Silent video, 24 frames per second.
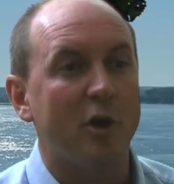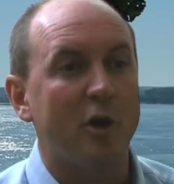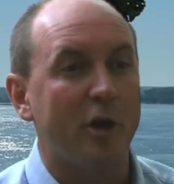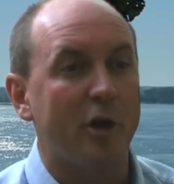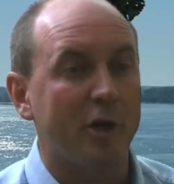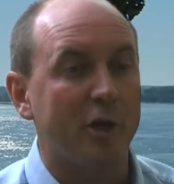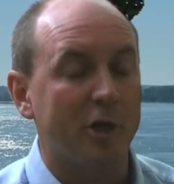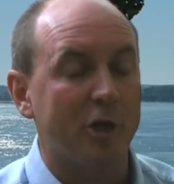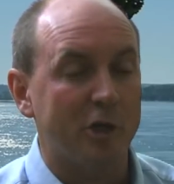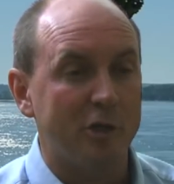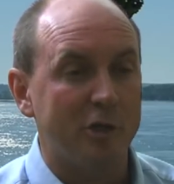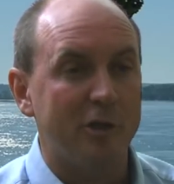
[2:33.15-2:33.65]
on
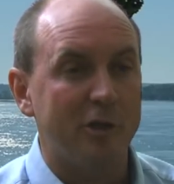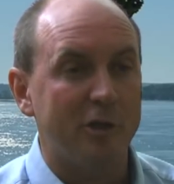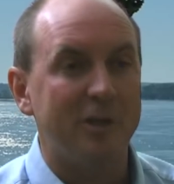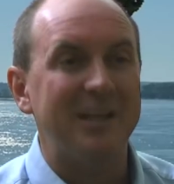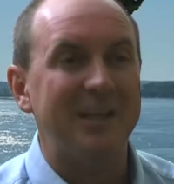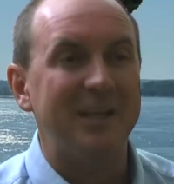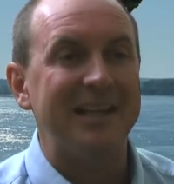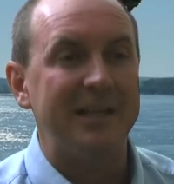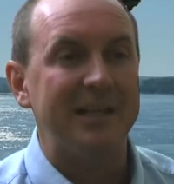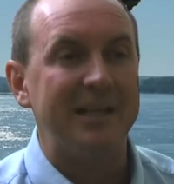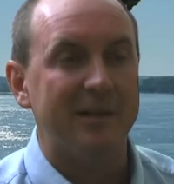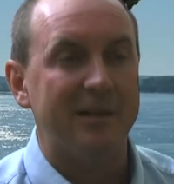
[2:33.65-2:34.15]
a good
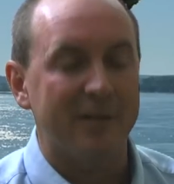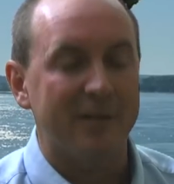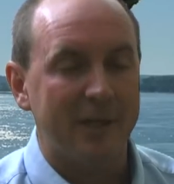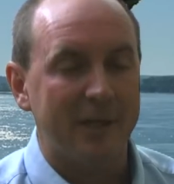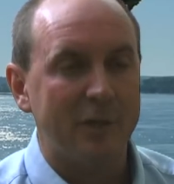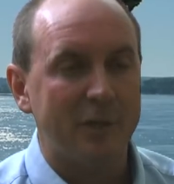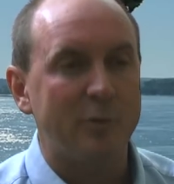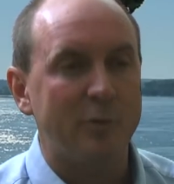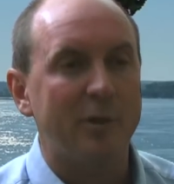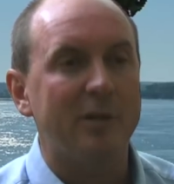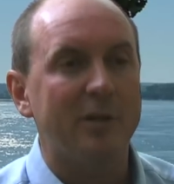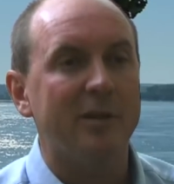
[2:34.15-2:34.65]

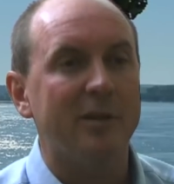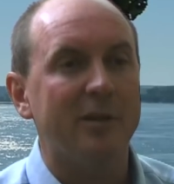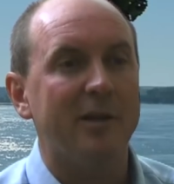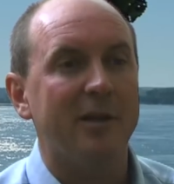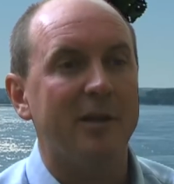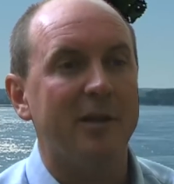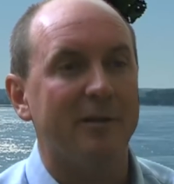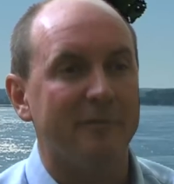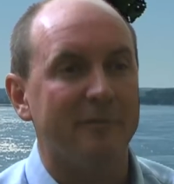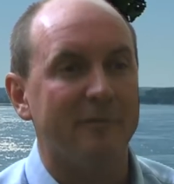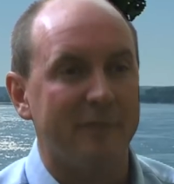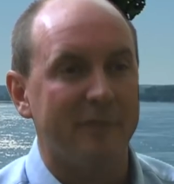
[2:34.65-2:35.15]
electrically
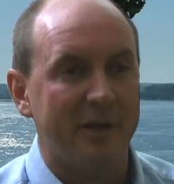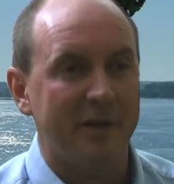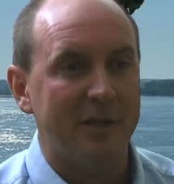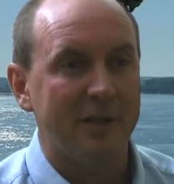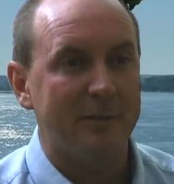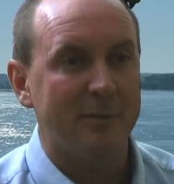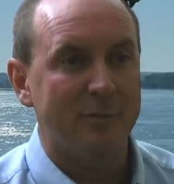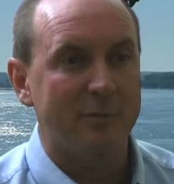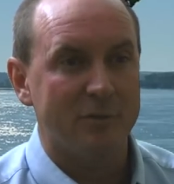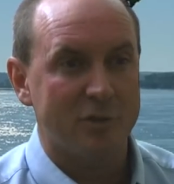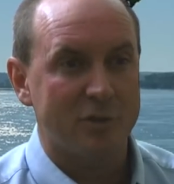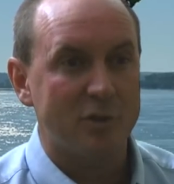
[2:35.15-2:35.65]

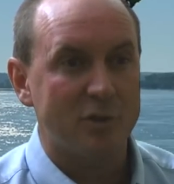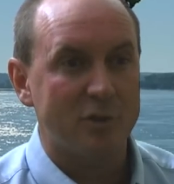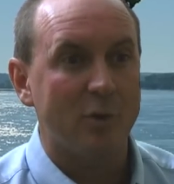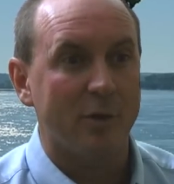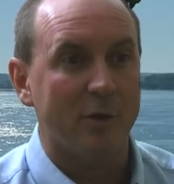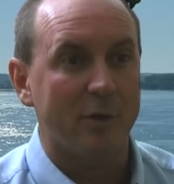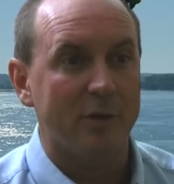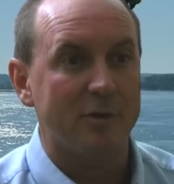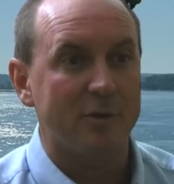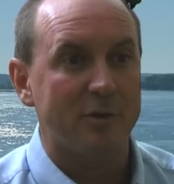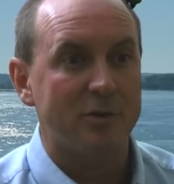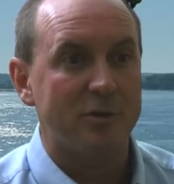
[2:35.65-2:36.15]
available
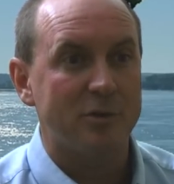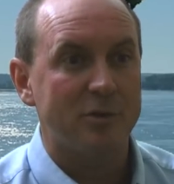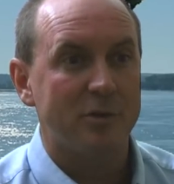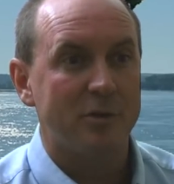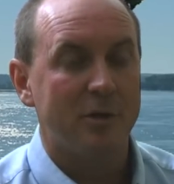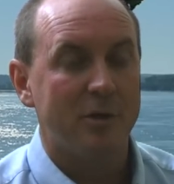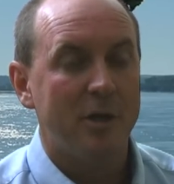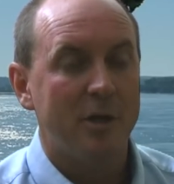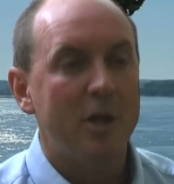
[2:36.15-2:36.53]
source,